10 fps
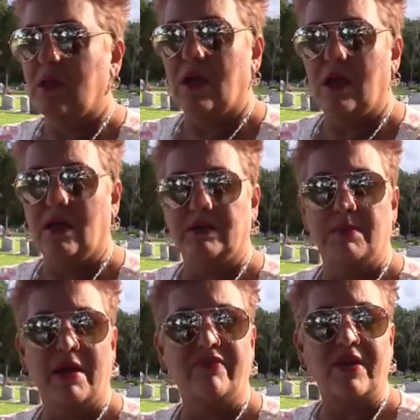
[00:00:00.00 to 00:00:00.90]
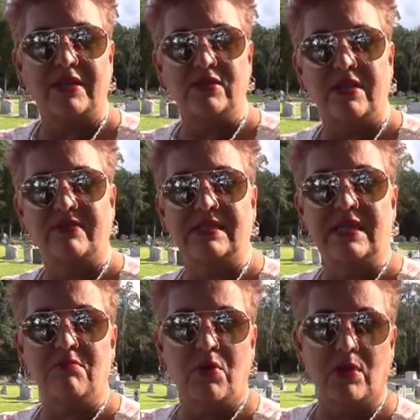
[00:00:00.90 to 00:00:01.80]
As a matter of fact, they used to have a
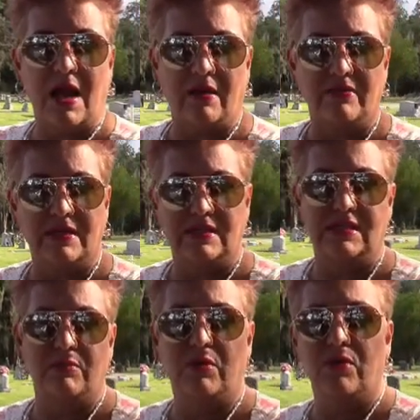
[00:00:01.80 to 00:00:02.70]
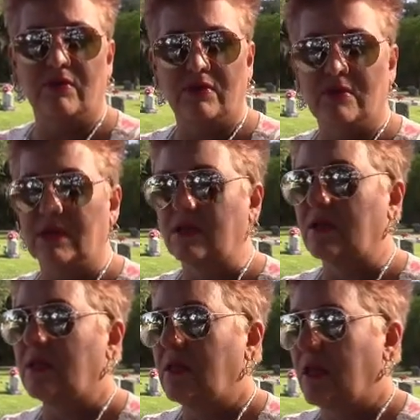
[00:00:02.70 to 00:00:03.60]
steamboat out in the Kissimmee River, and
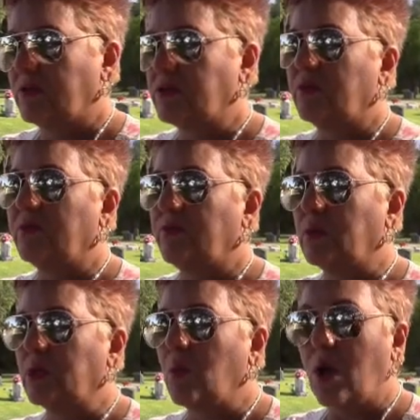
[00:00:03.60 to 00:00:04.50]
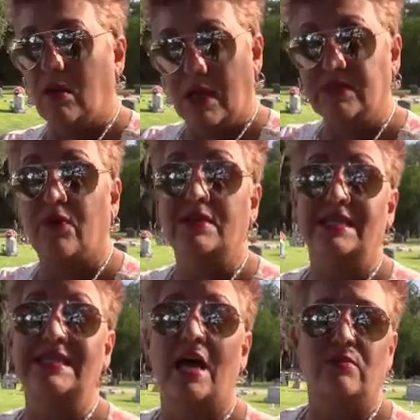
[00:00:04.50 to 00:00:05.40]
it was doing really well as far as the
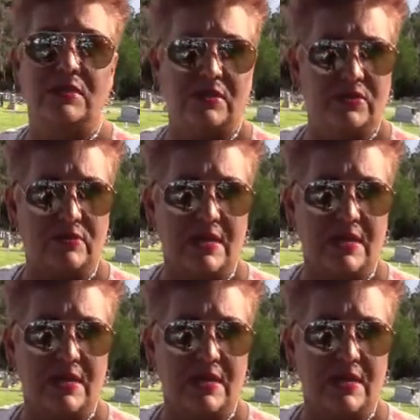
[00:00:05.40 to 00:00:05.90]
town was concerned.